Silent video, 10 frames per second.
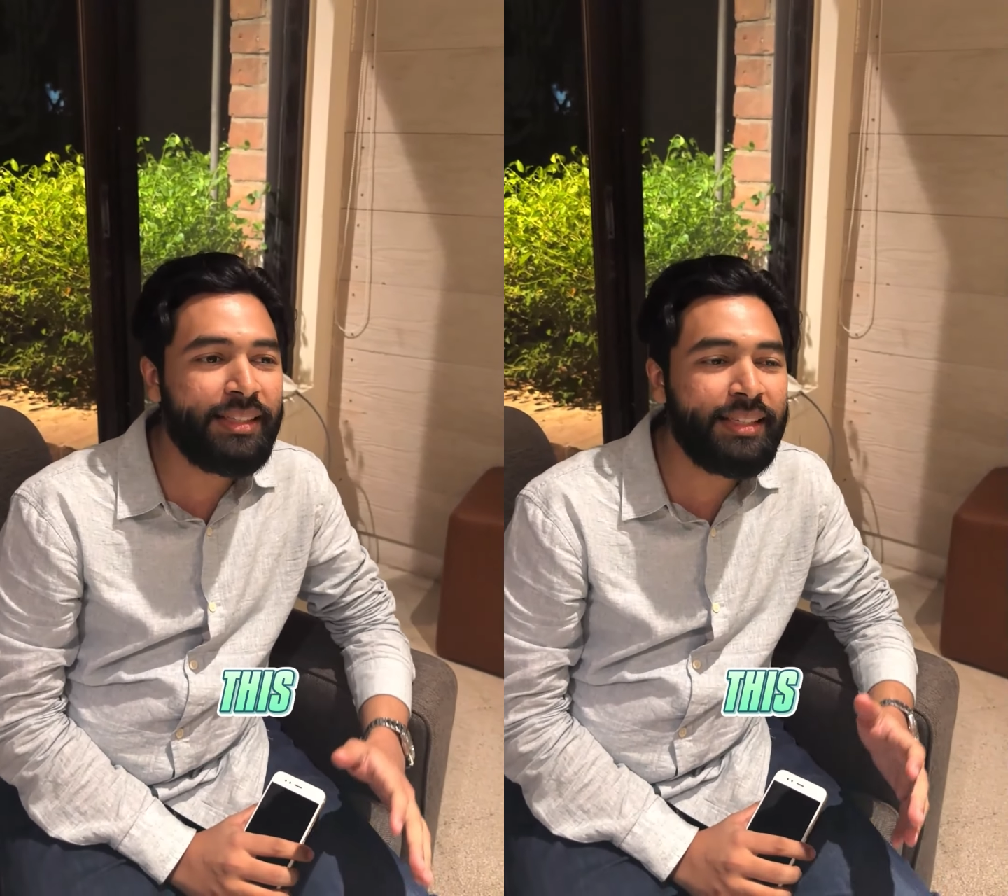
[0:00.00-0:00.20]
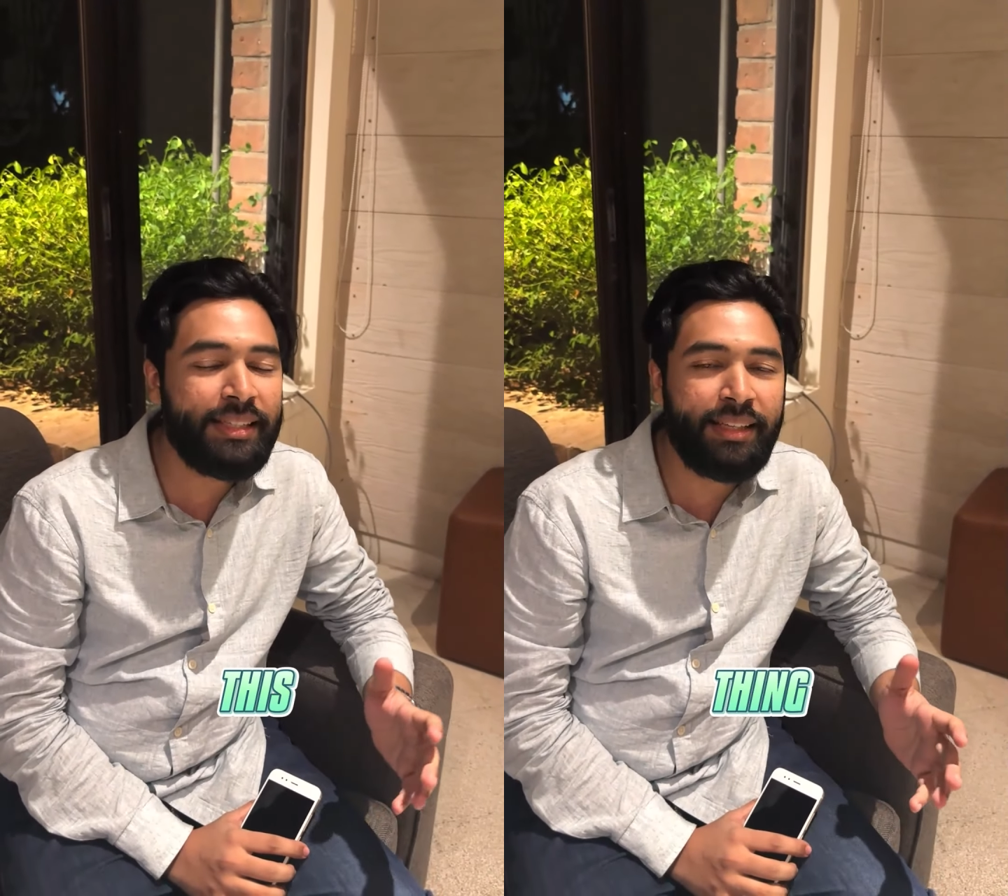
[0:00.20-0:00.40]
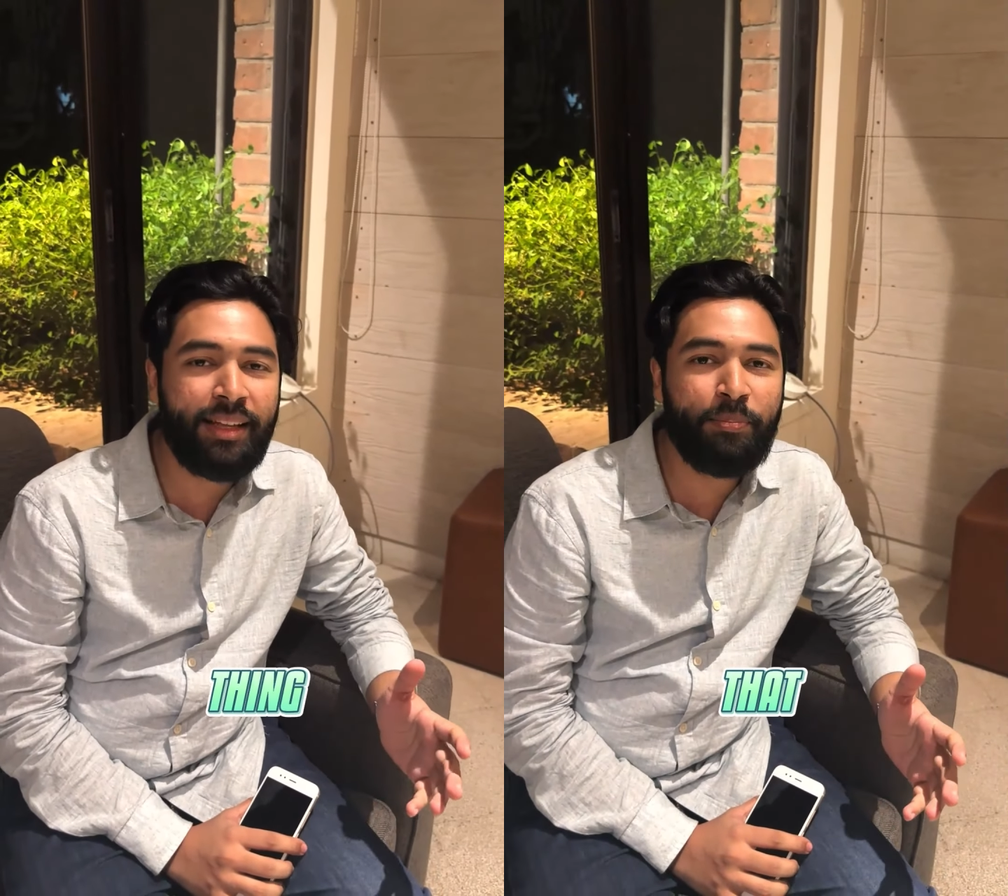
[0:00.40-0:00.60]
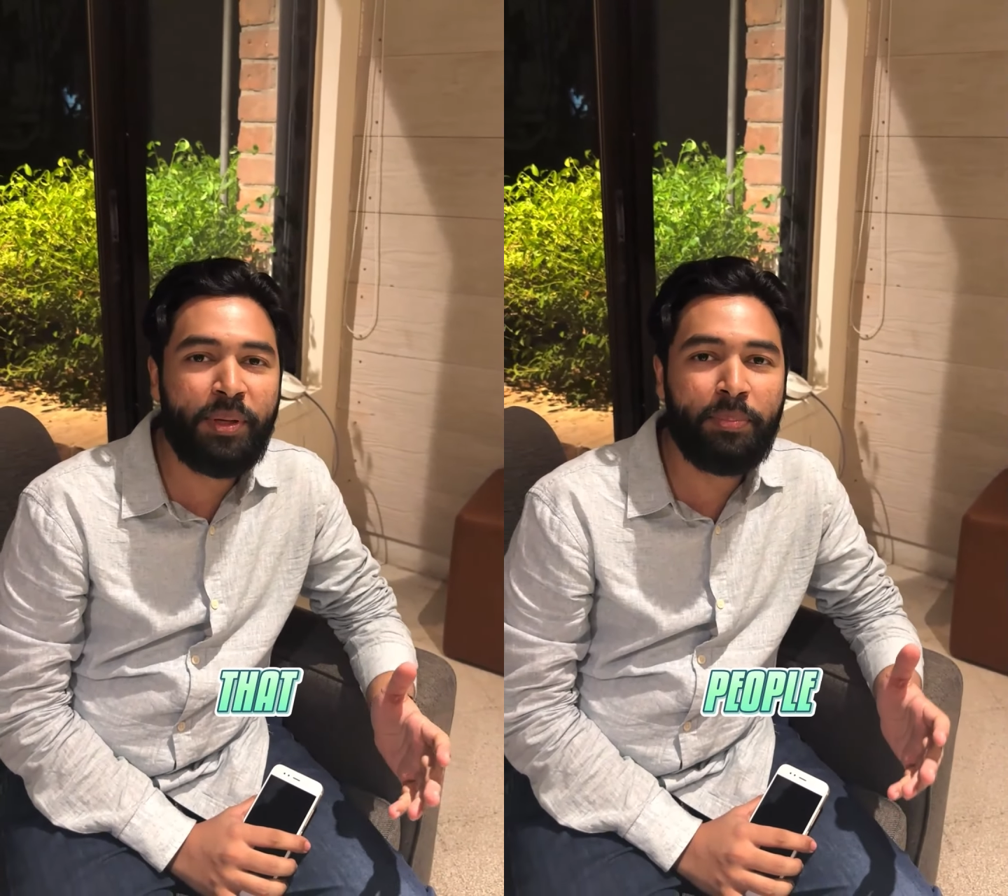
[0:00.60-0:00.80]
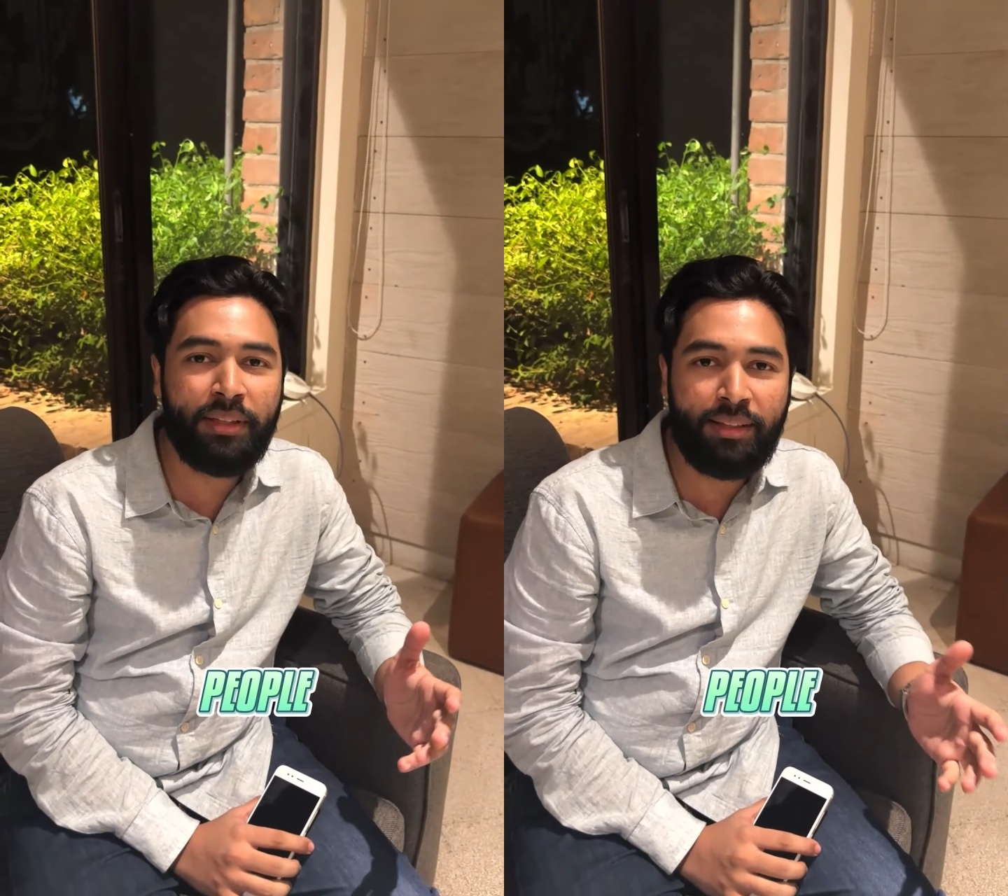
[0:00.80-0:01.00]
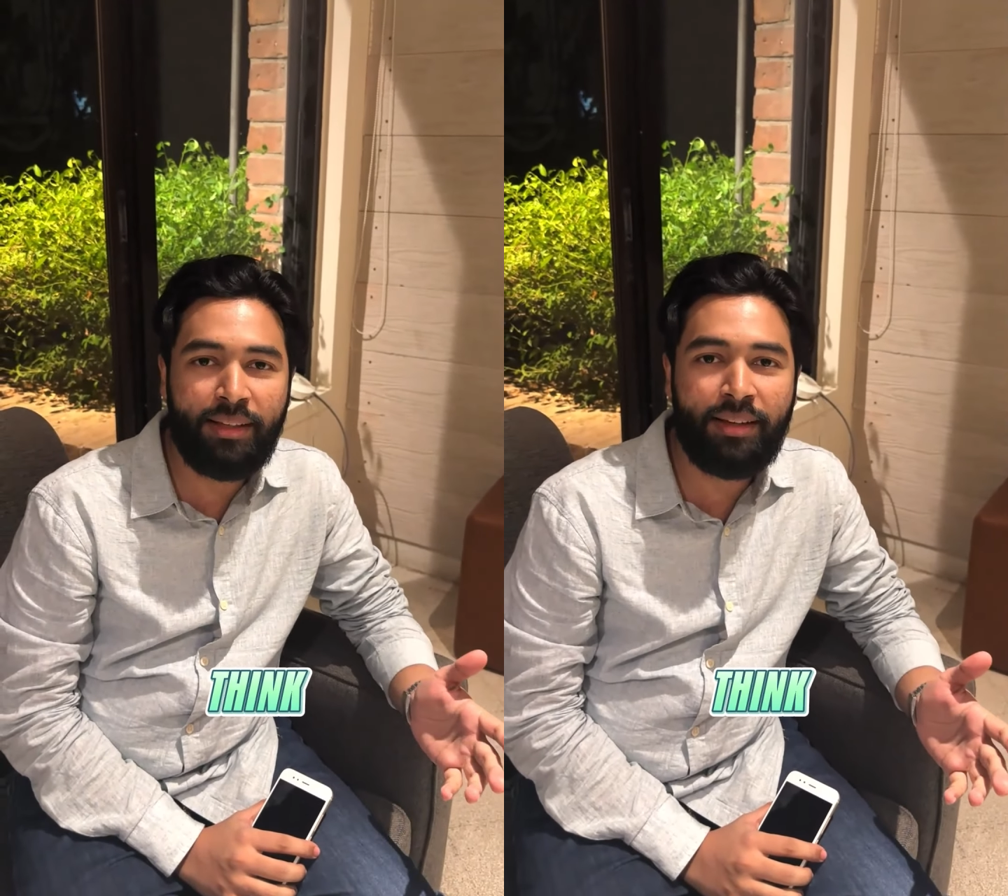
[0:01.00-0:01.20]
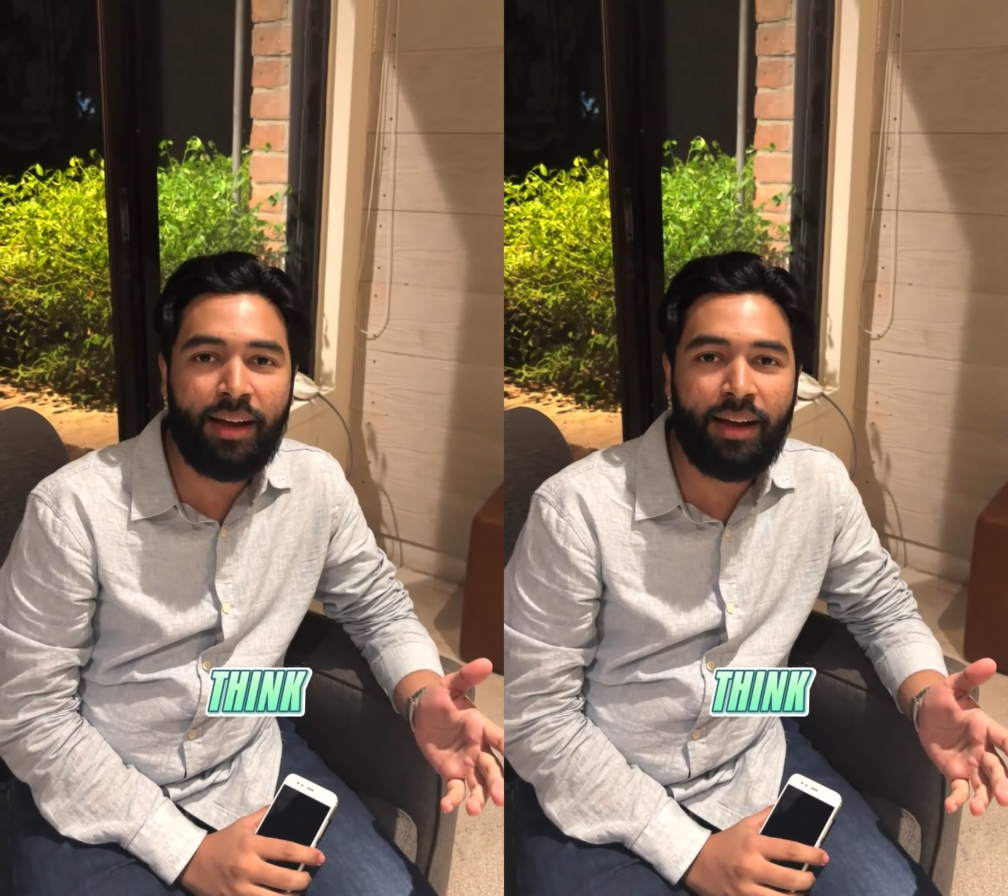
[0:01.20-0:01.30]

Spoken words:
this thing that people think